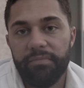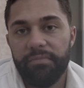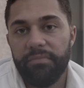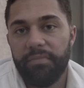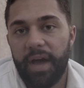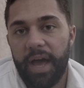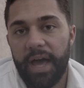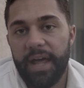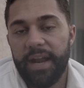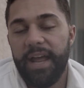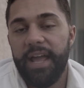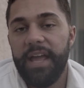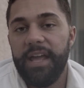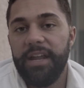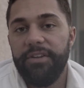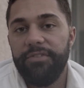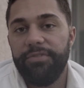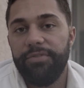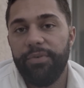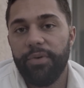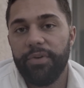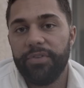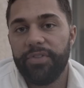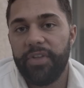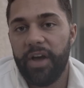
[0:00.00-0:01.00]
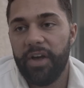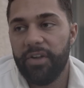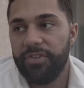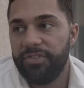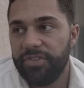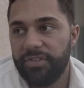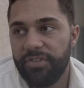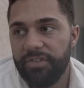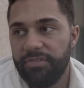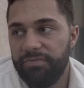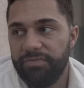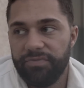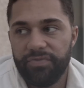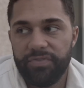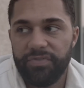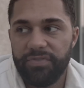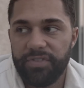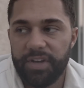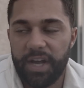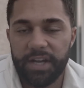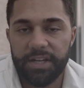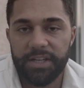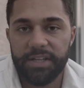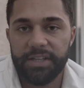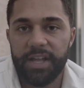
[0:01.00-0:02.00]
I had 84,000,
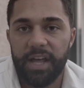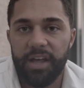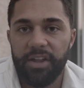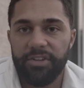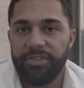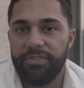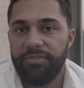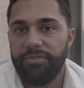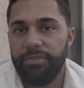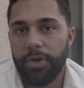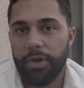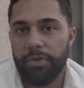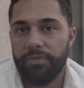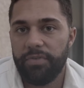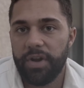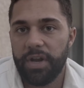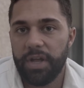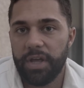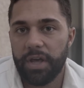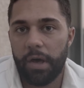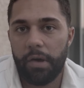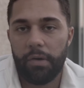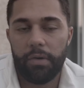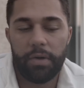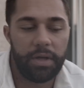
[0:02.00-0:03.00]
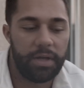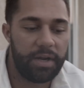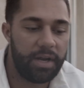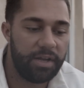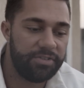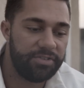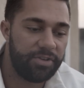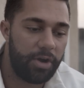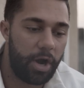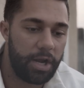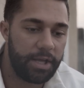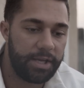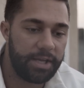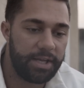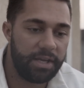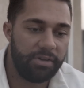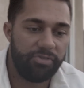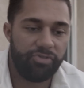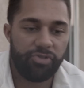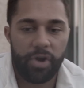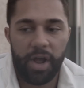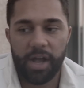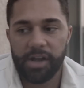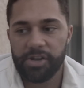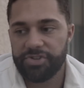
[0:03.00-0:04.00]
90,000 viewed video, and I started getting
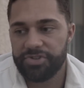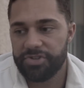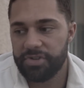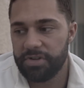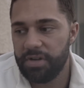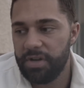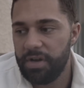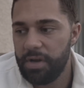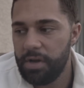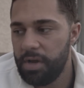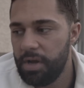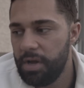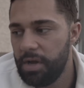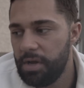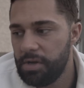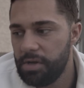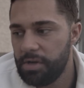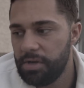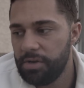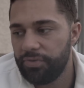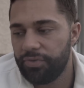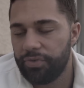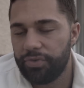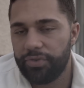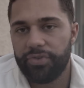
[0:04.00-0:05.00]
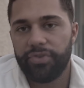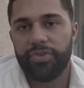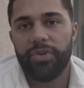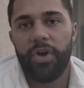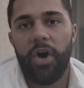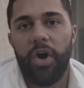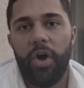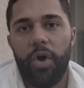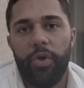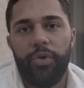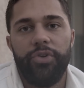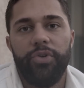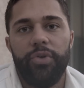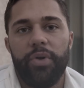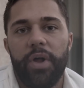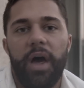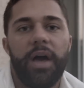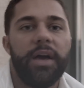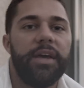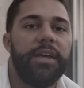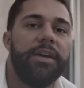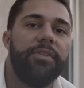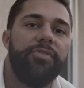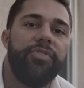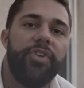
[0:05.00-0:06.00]
traction. So do
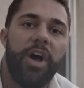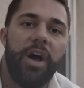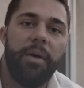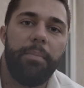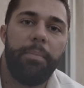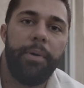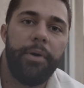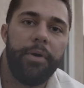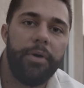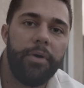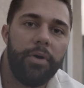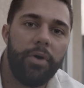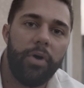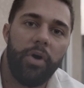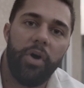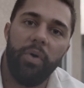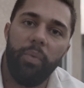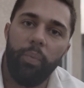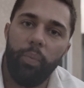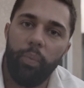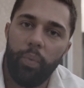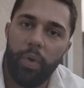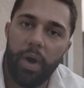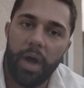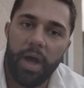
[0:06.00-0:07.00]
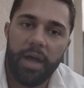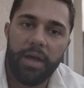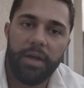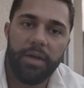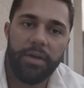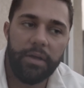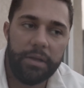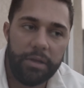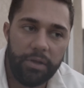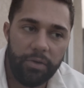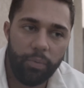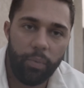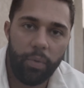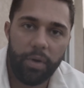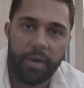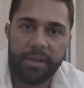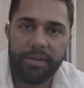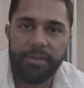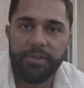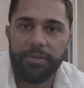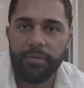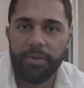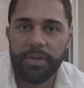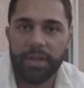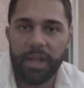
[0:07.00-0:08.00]
not give up on what you want to
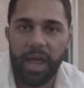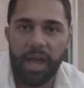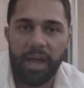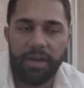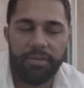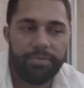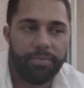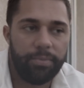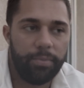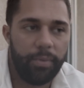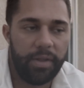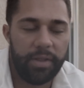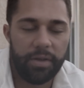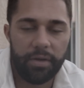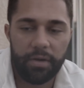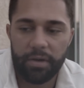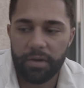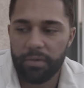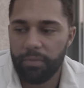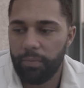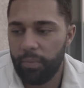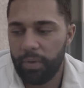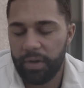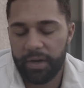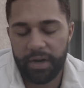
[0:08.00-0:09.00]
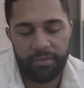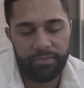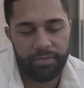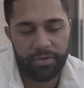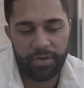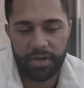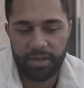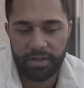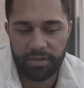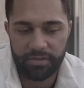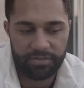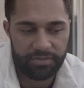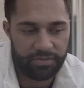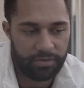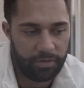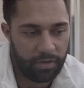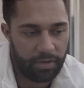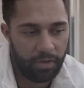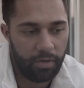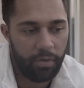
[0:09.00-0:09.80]
do in life, whatever it is.